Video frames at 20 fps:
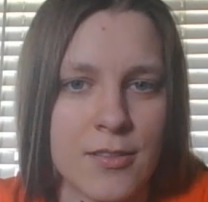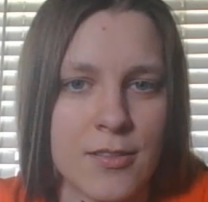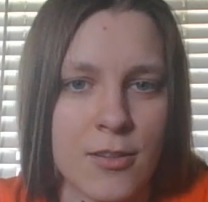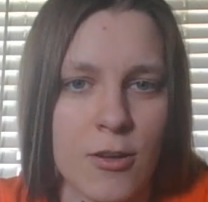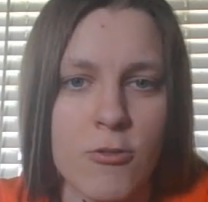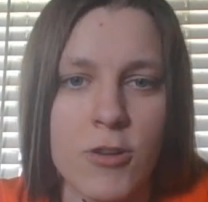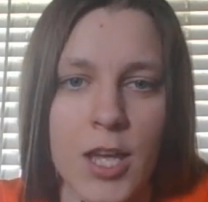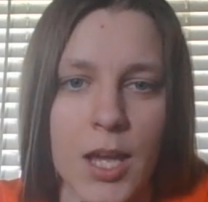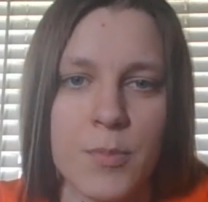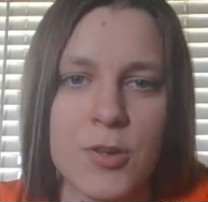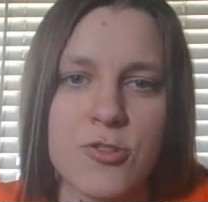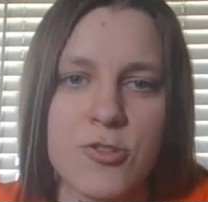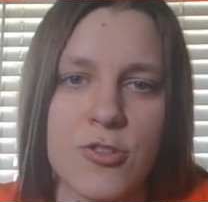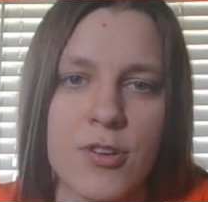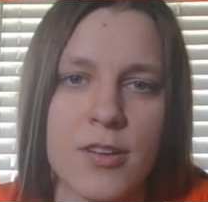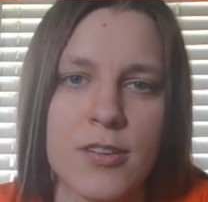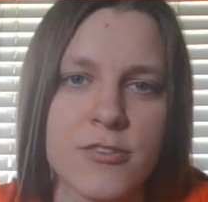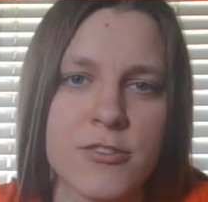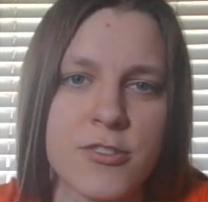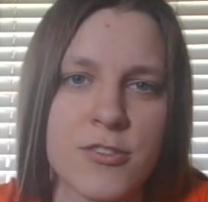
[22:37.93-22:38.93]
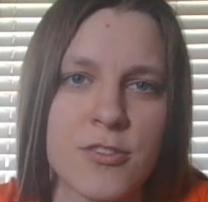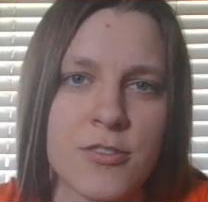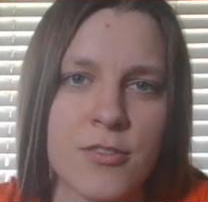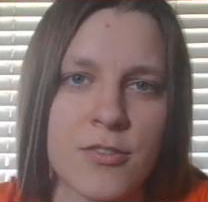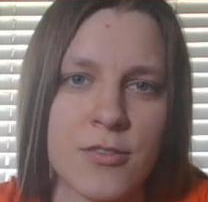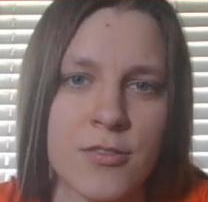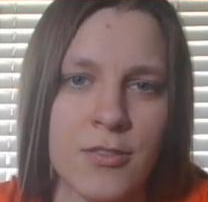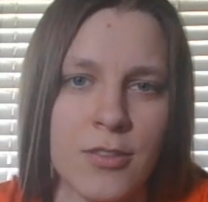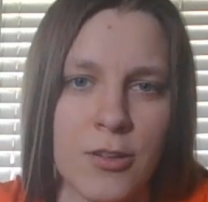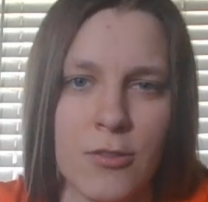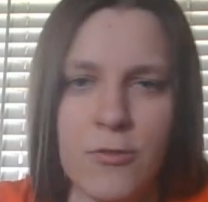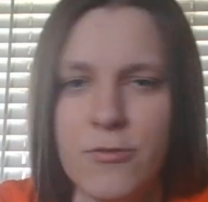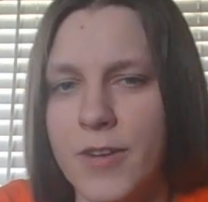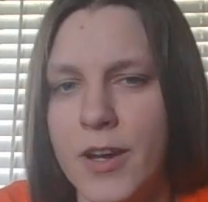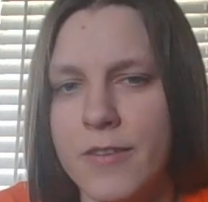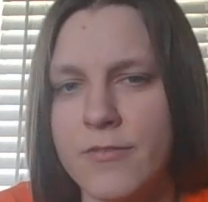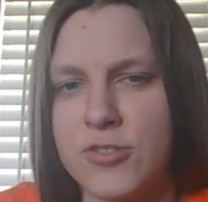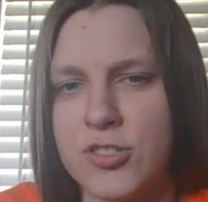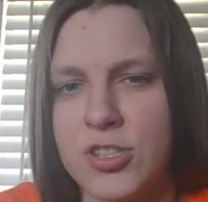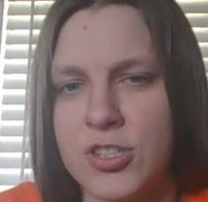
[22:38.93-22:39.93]
No chemtrails. No
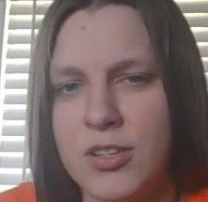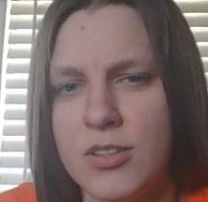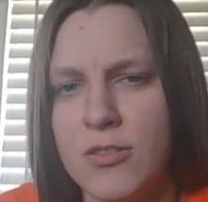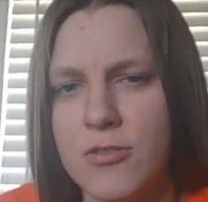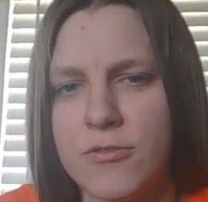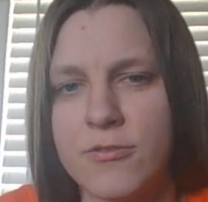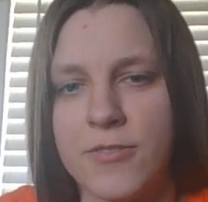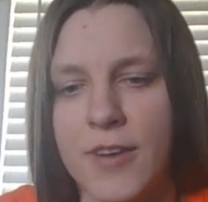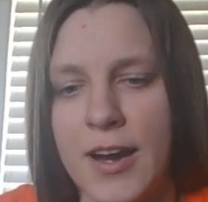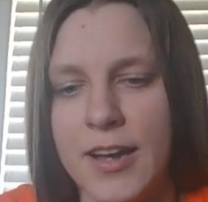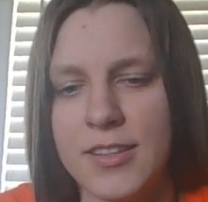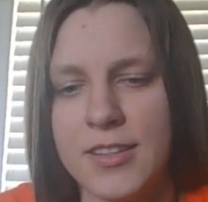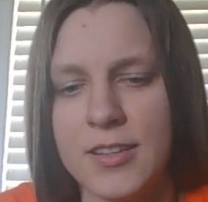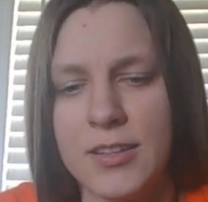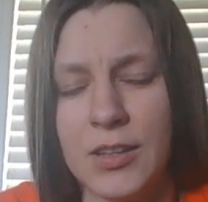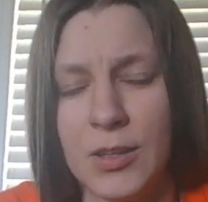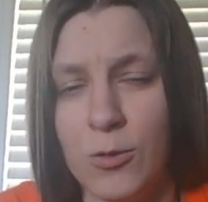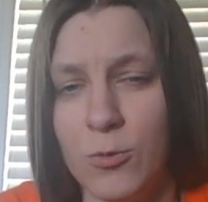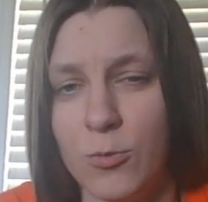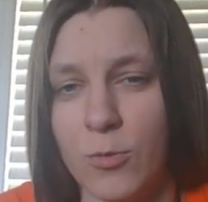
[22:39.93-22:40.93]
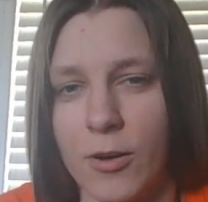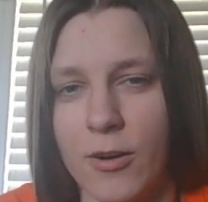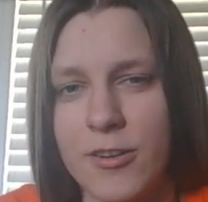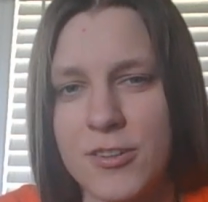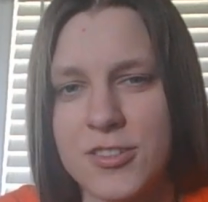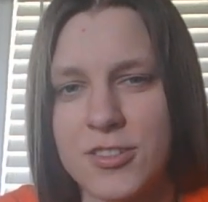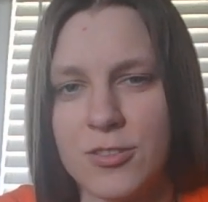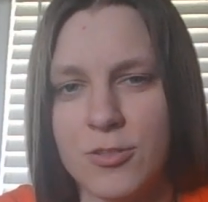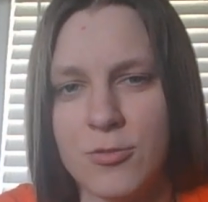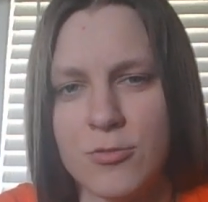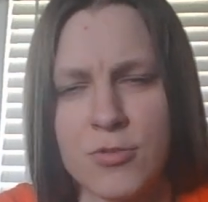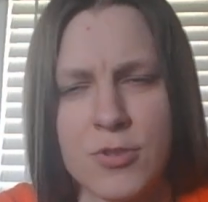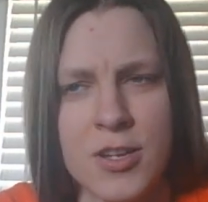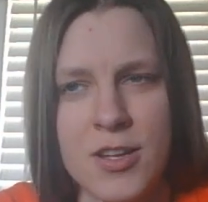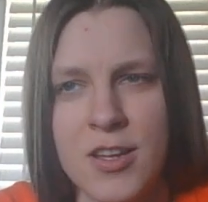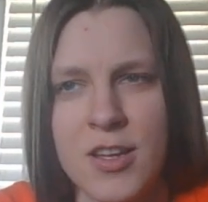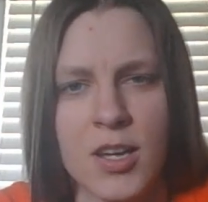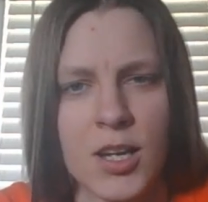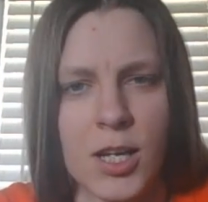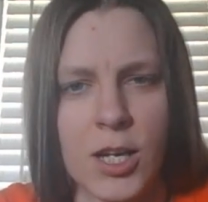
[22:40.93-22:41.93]
5G, no fighting, no wars, no
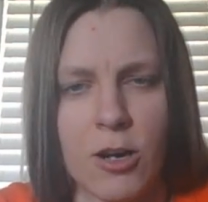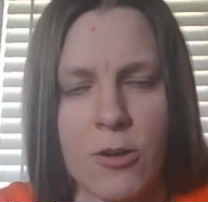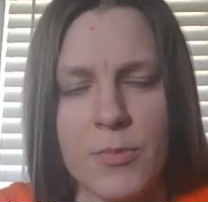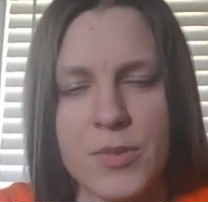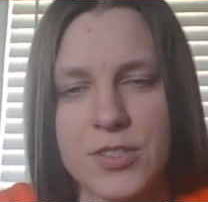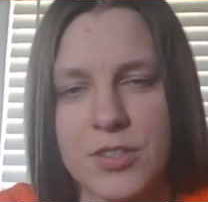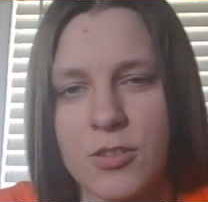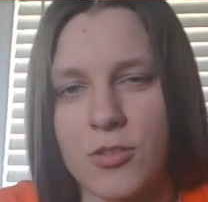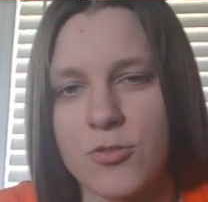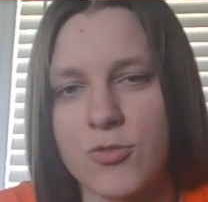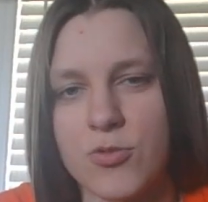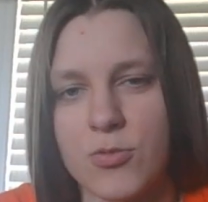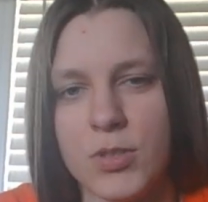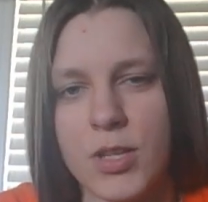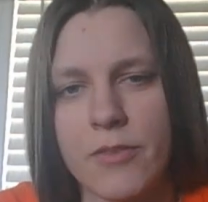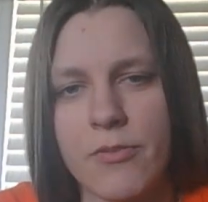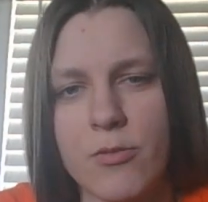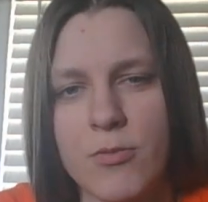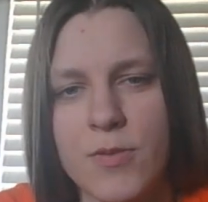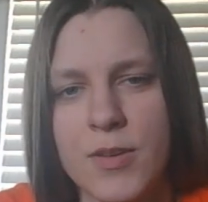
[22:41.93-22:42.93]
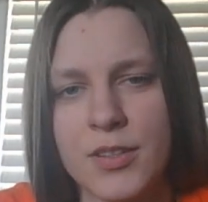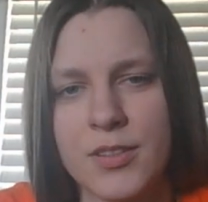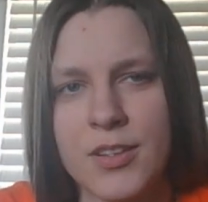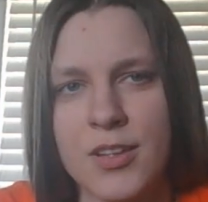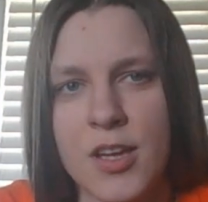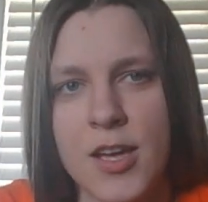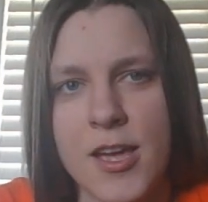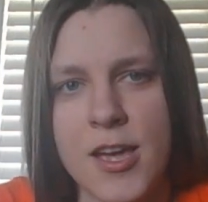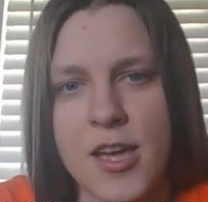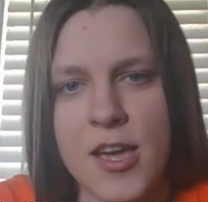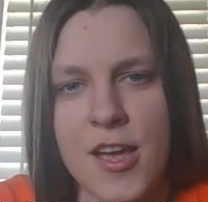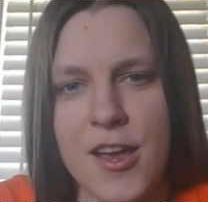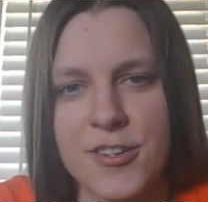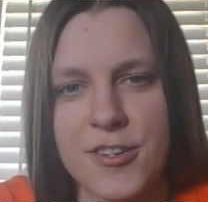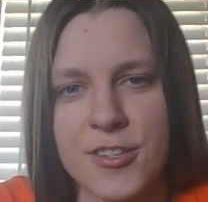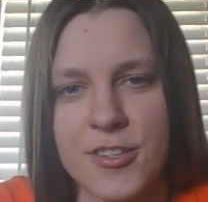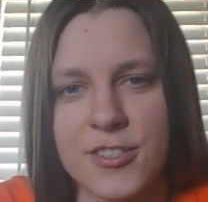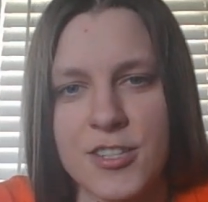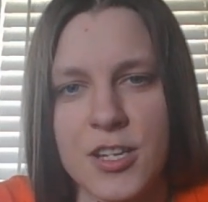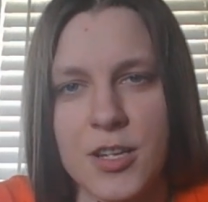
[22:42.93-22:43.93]
governments that control everyone. It's
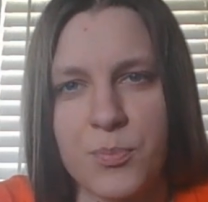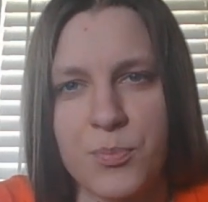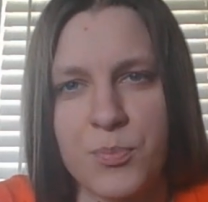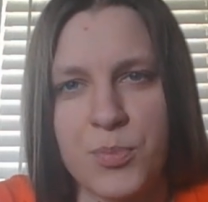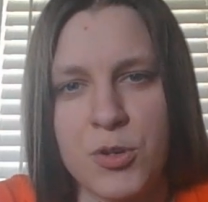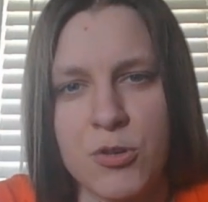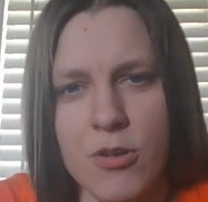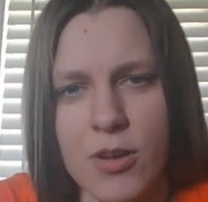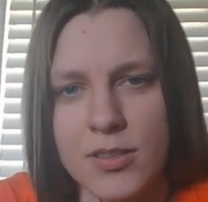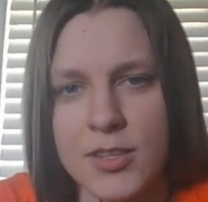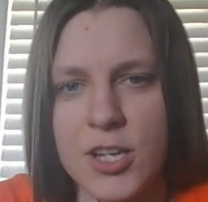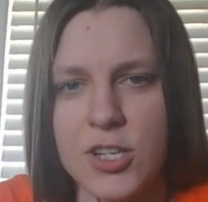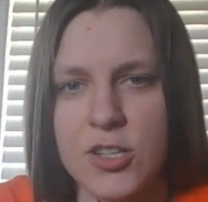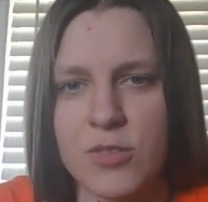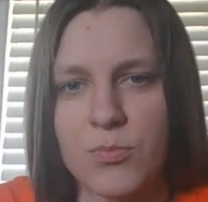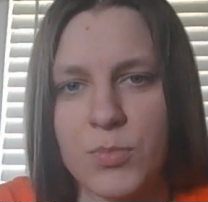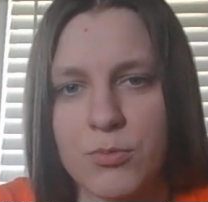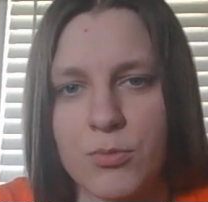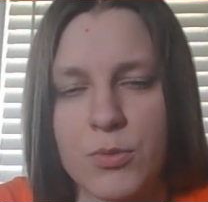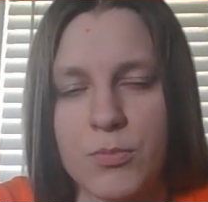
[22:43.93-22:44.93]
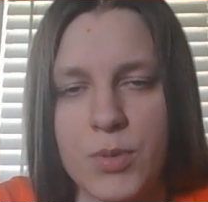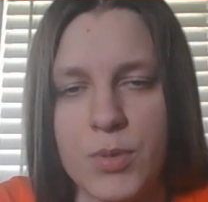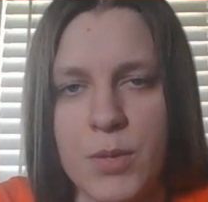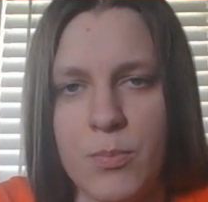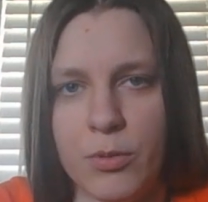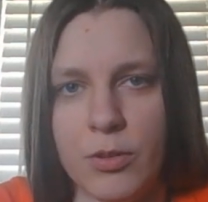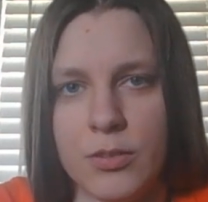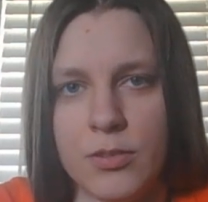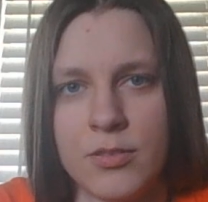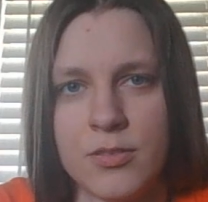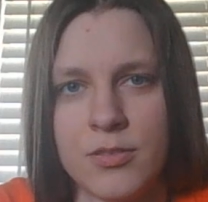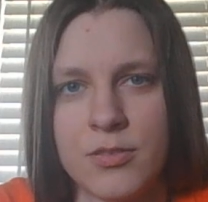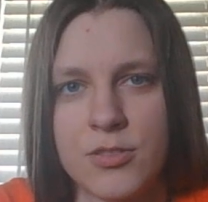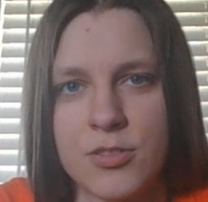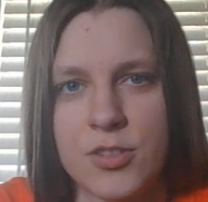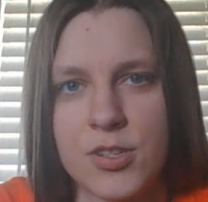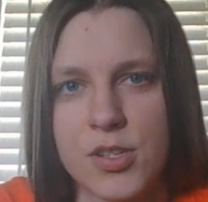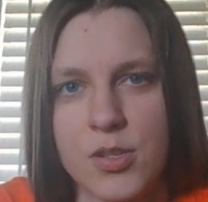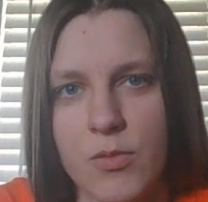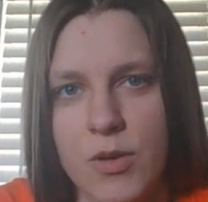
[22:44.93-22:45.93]
just like pure connection between people.
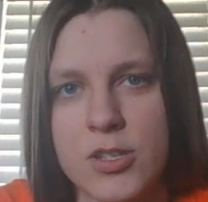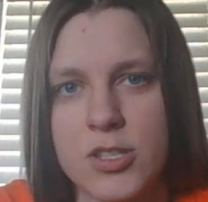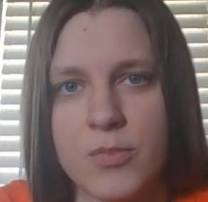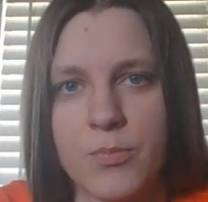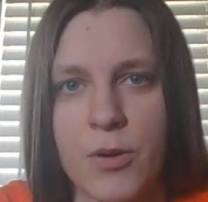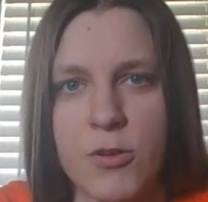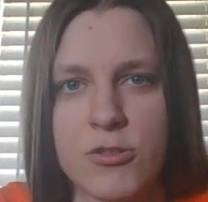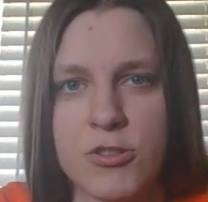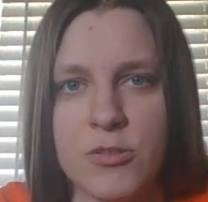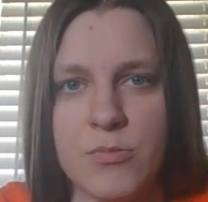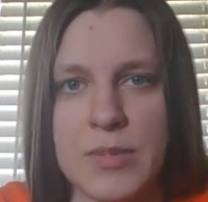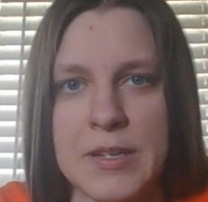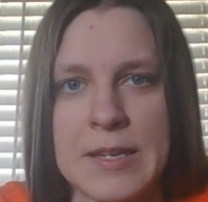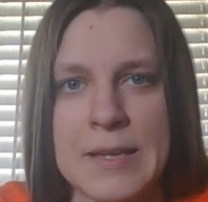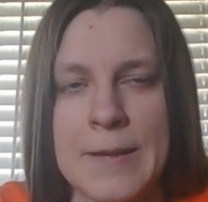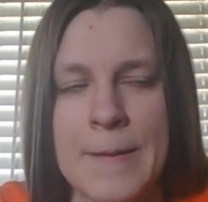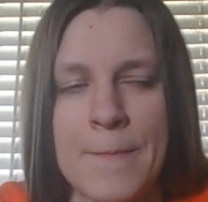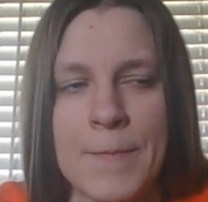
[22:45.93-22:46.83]
Just the way it's supposed to be.